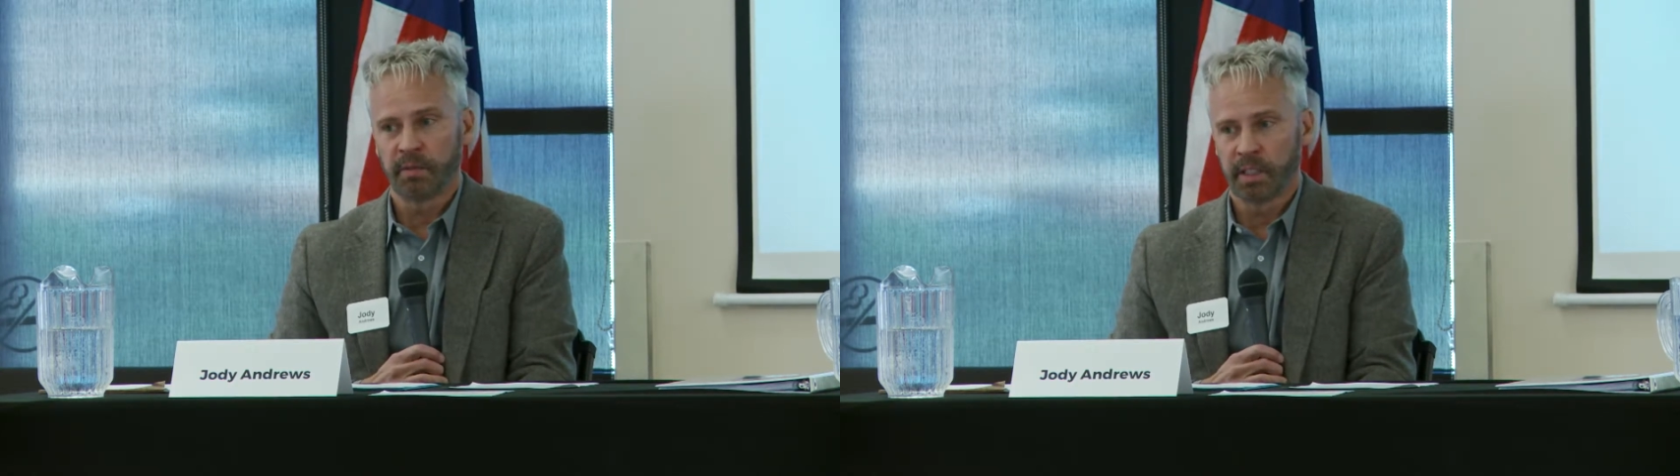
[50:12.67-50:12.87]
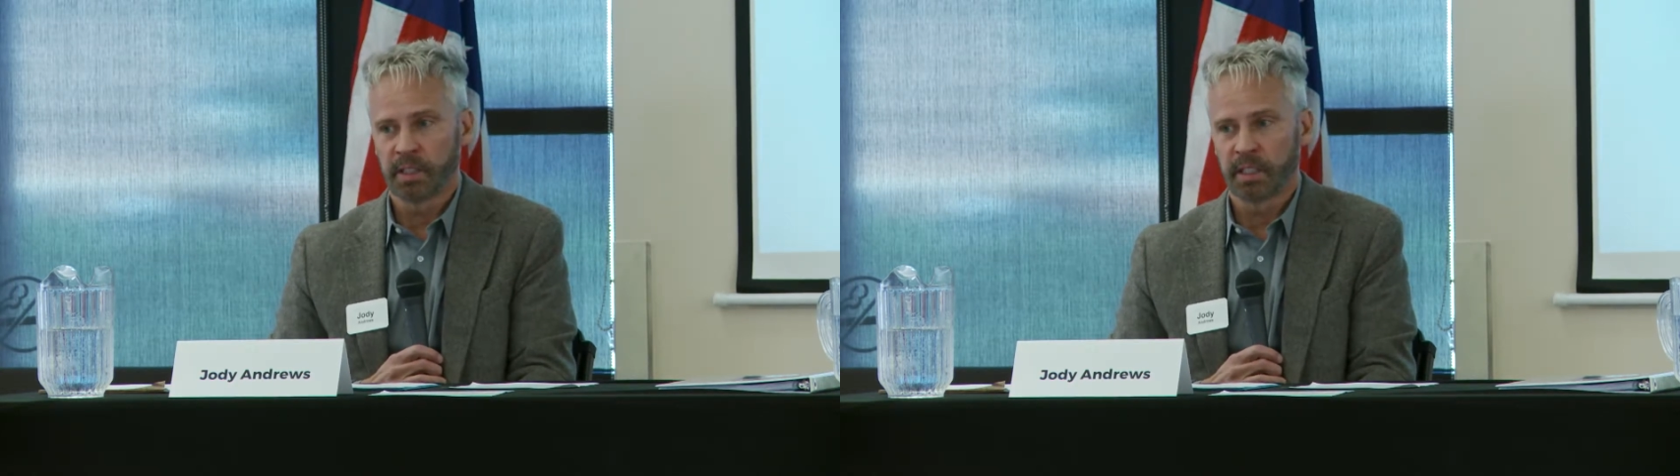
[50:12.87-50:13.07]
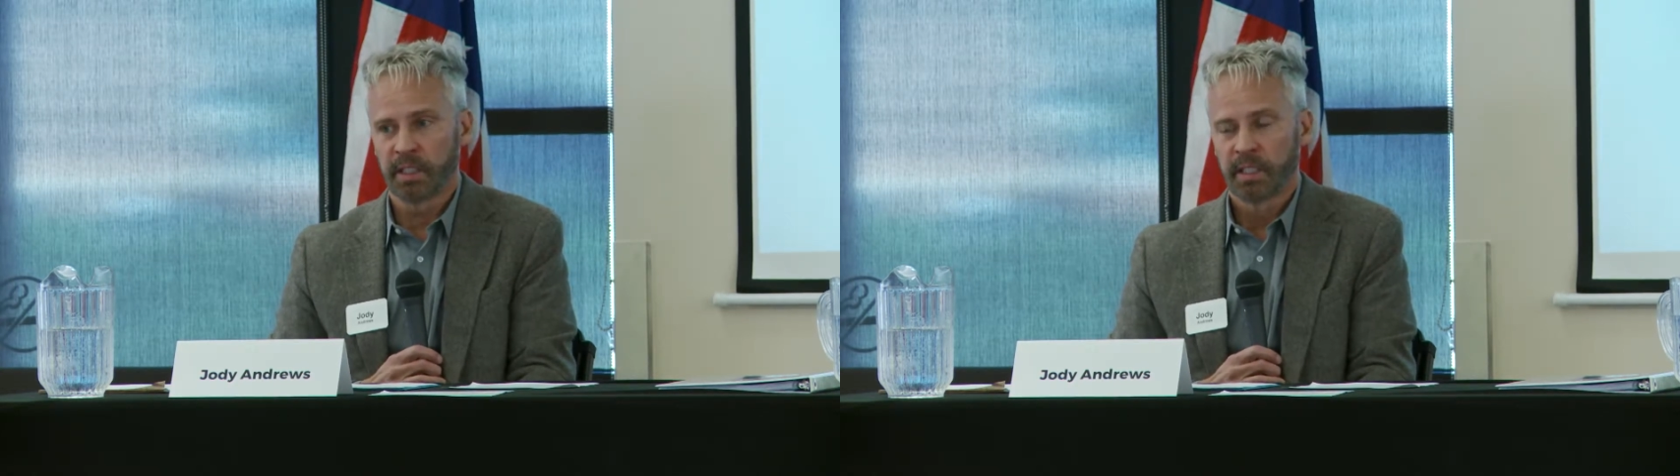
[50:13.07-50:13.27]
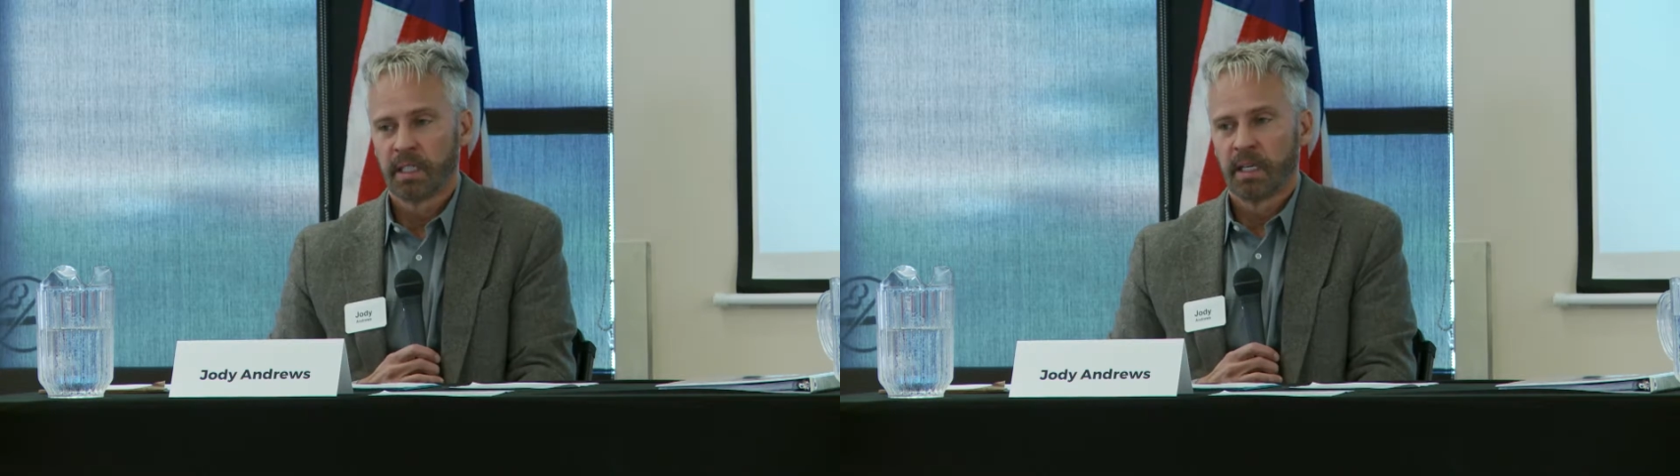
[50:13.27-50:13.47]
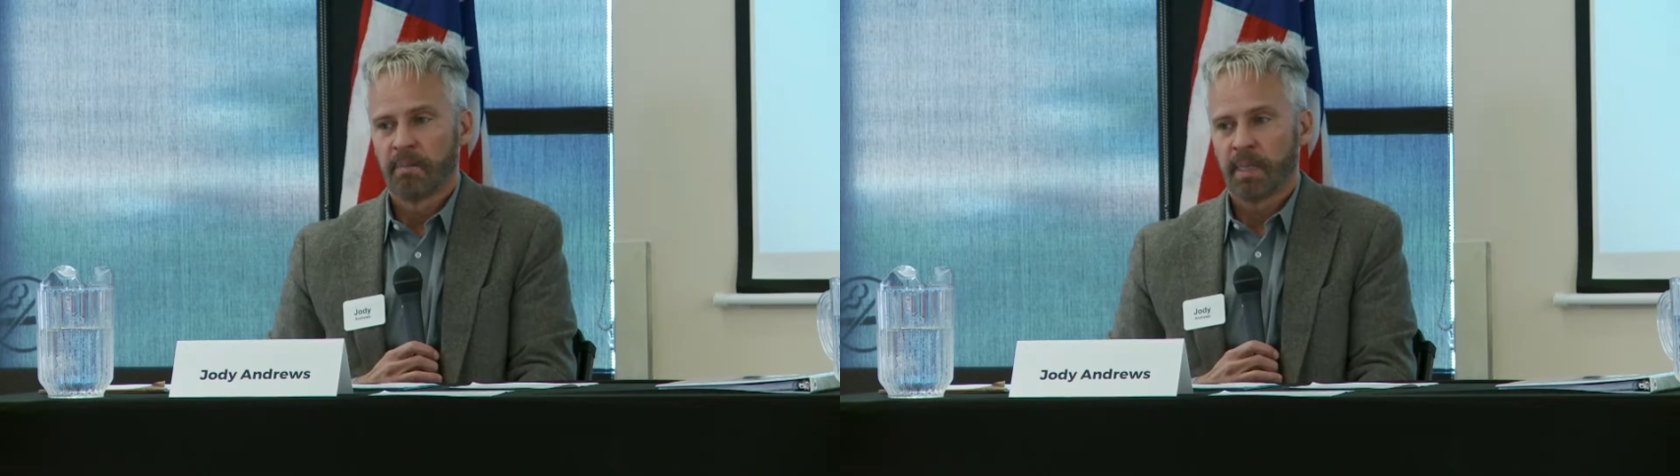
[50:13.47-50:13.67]
vision.
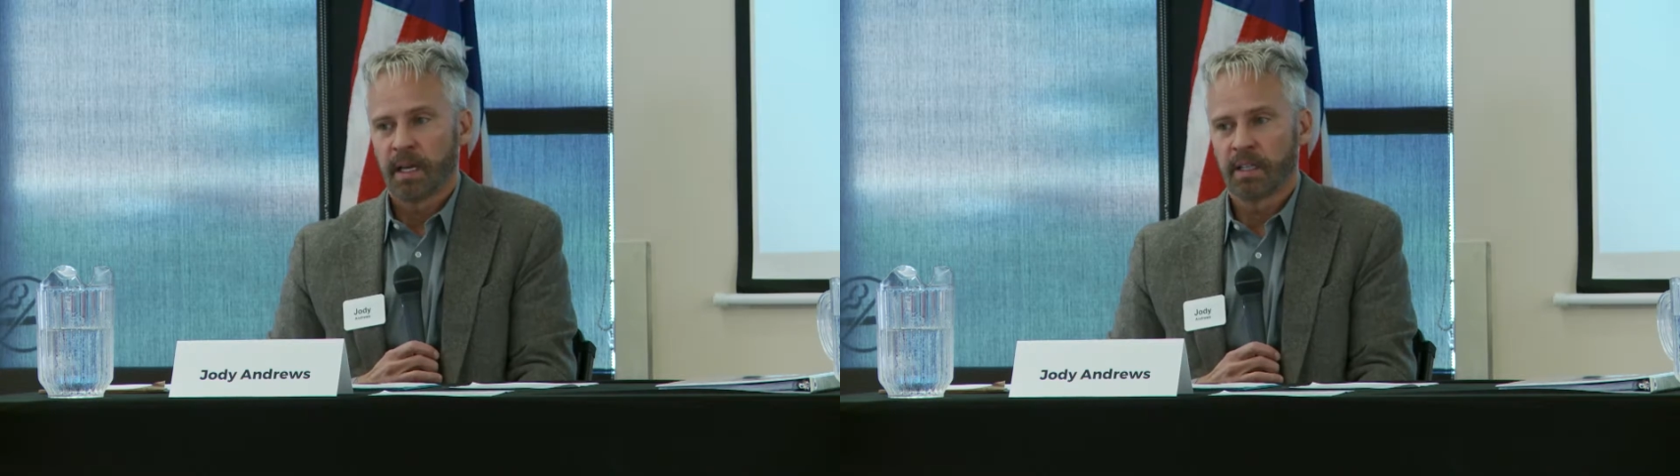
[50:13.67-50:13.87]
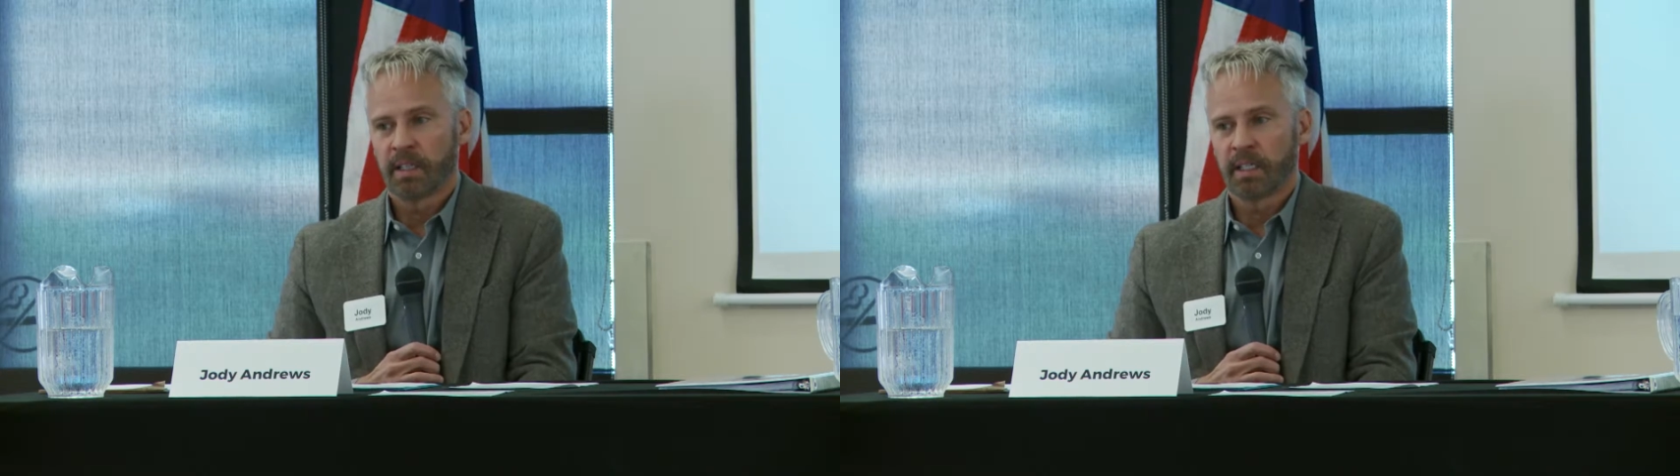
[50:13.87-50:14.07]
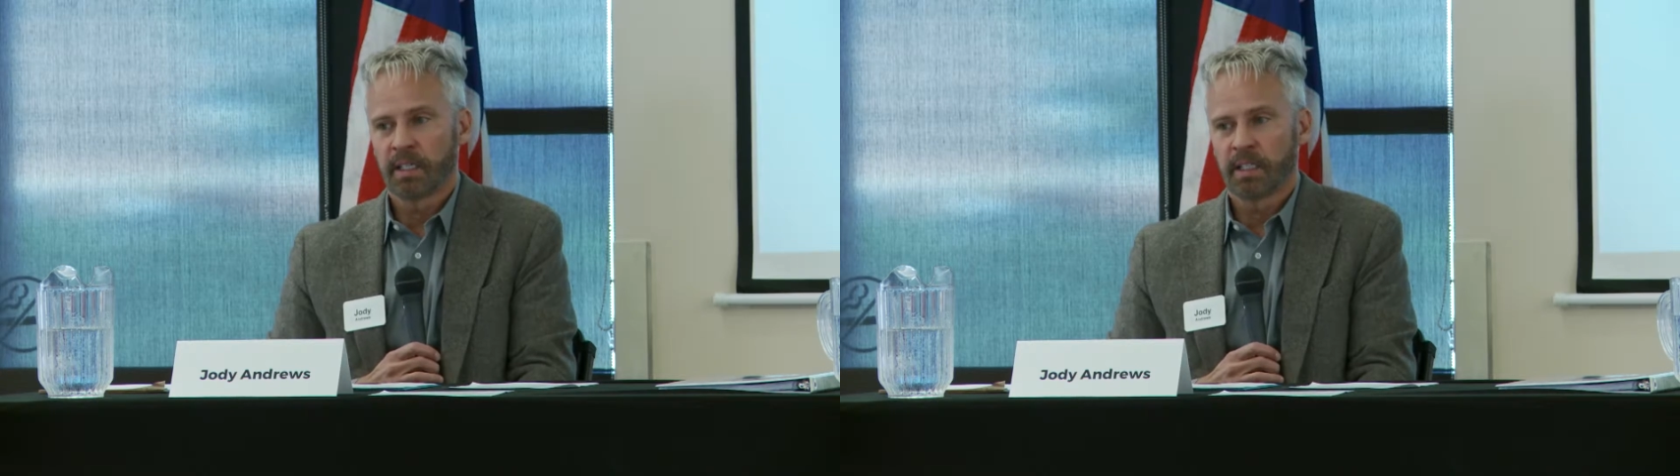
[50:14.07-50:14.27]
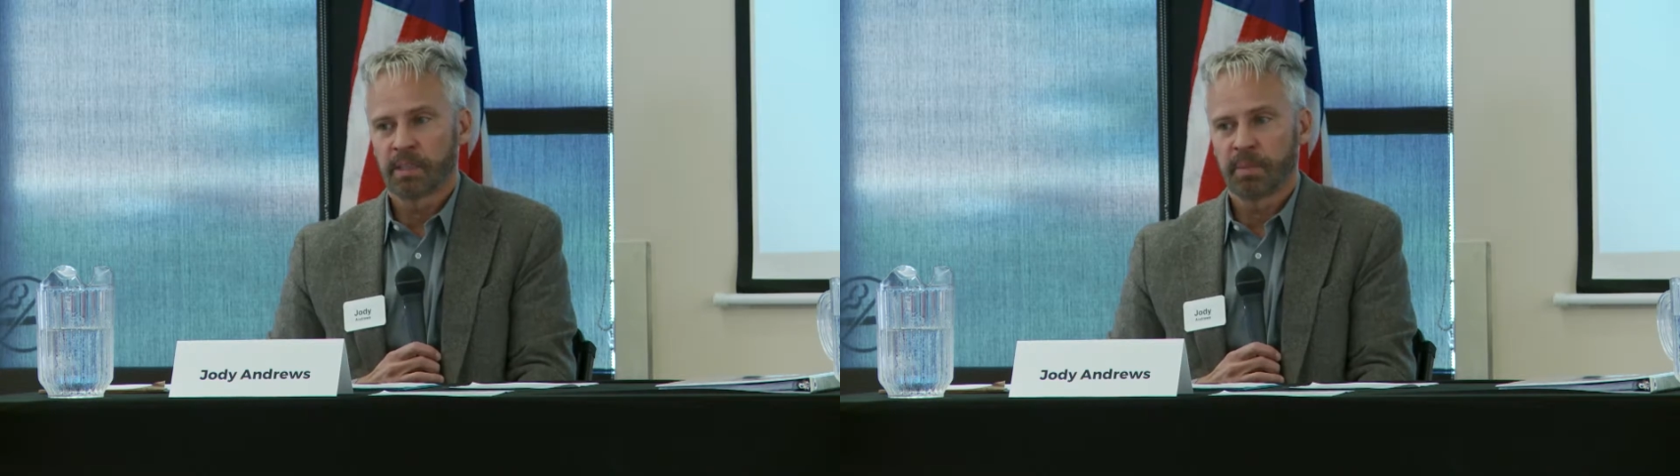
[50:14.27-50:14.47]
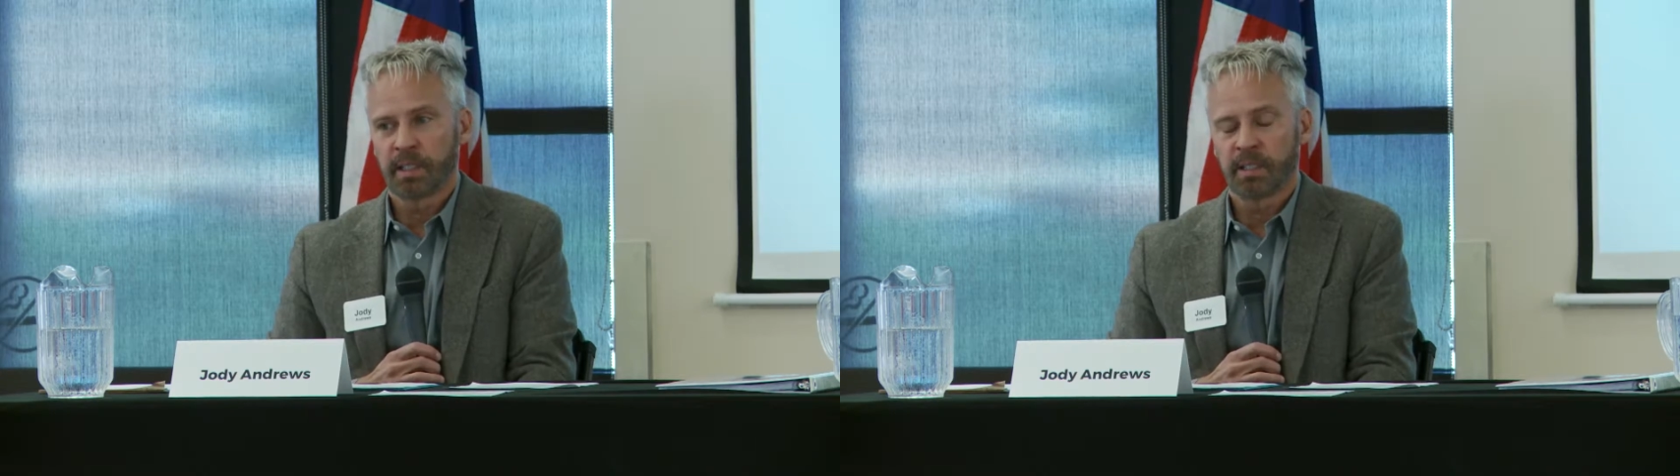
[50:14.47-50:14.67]
I think it's
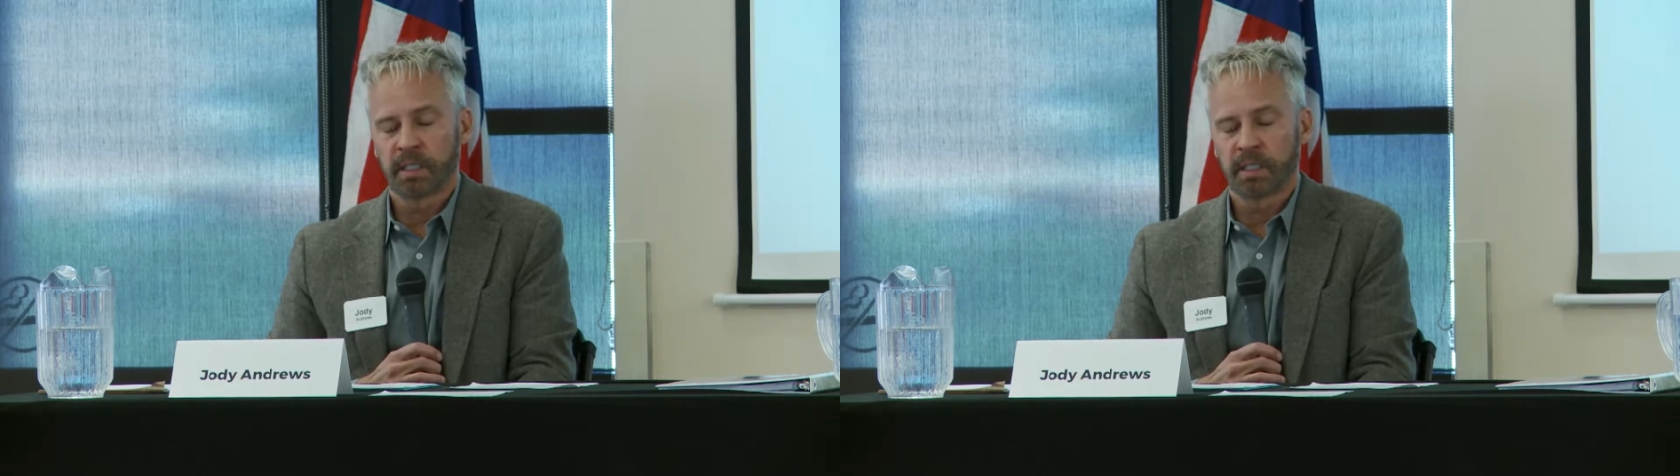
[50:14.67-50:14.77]
been